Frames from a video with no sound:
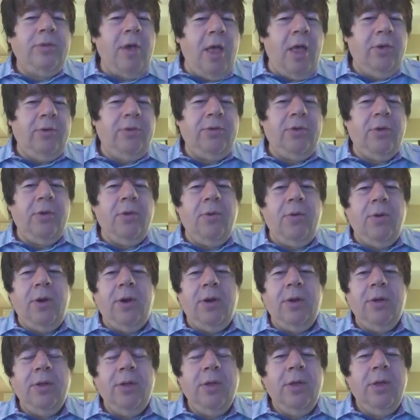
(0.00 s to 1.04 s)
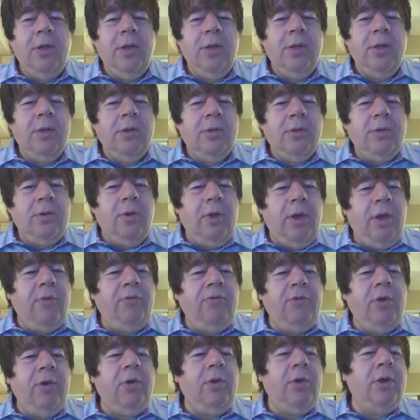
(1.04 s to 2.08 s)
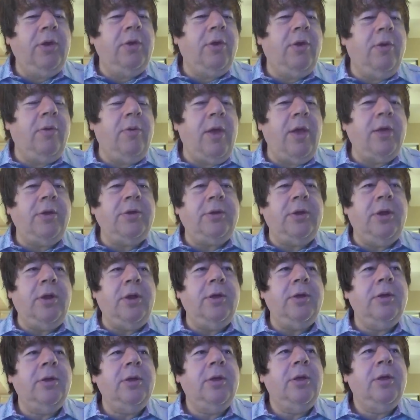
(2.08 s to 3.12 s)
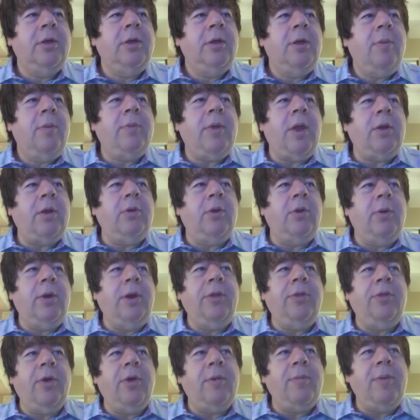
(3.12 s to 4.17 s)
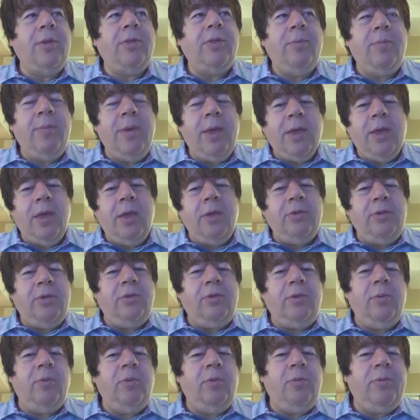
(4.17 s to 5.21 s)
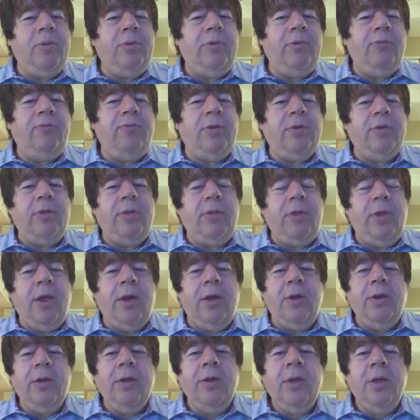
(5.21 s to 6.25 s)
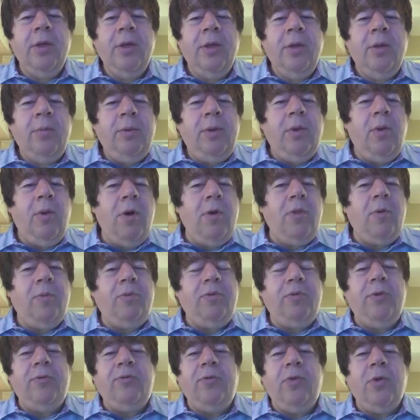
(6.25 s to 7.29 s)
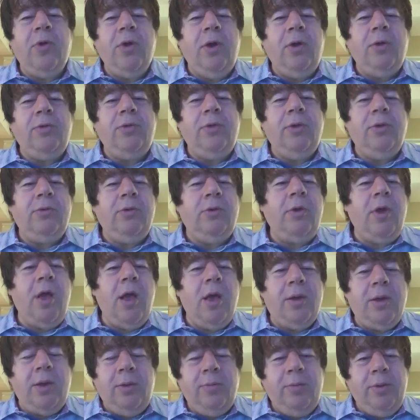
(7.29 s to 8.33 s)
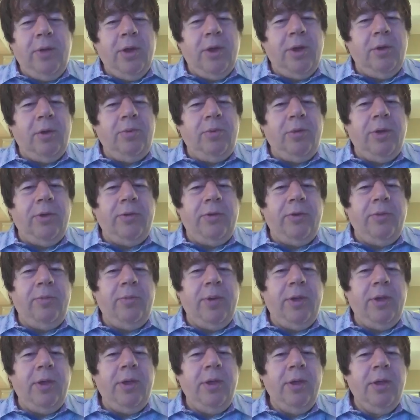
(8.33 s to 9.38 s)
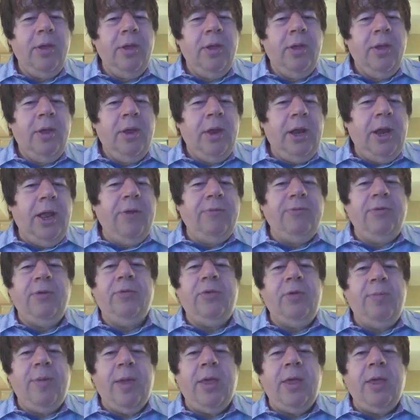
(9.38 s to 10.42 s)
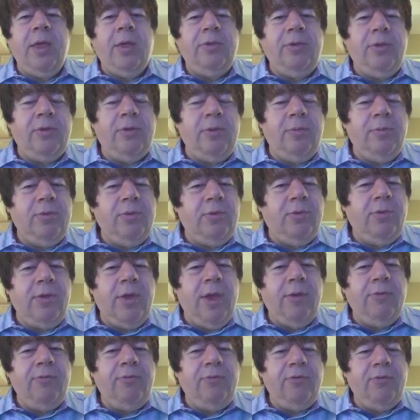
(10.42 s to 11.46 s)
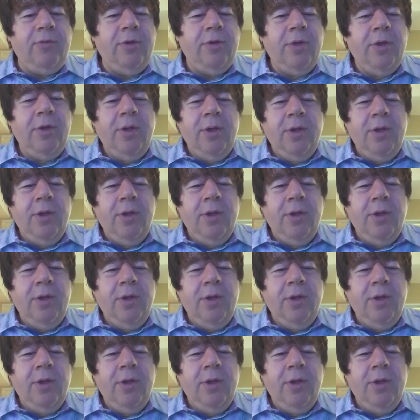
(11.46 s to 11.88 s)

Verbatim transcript: The dollar is the core. So if you're in Croatia, I mean, I don't know anything about the banking system specific to there, but all the peripheral currencies are not going to be a good place to be, even if the banking systems are safe.